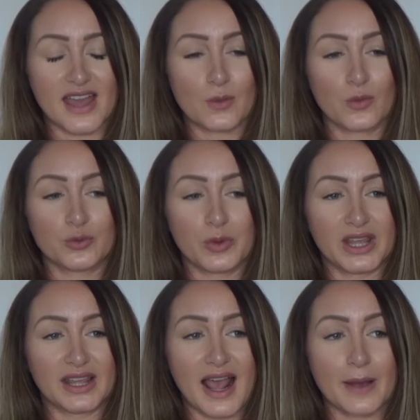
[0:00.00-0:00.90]
That would
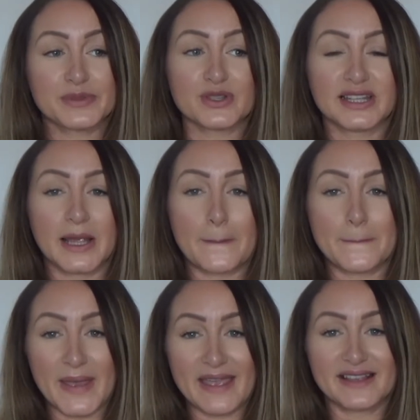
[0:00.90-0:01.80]
be absolutely
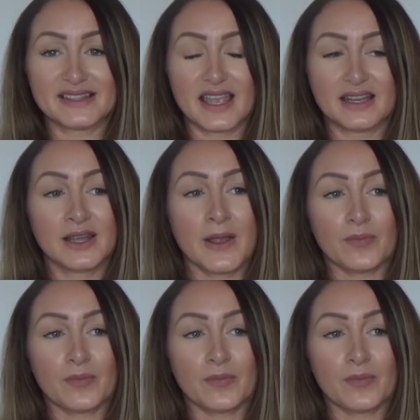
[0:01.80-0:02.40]
amazing.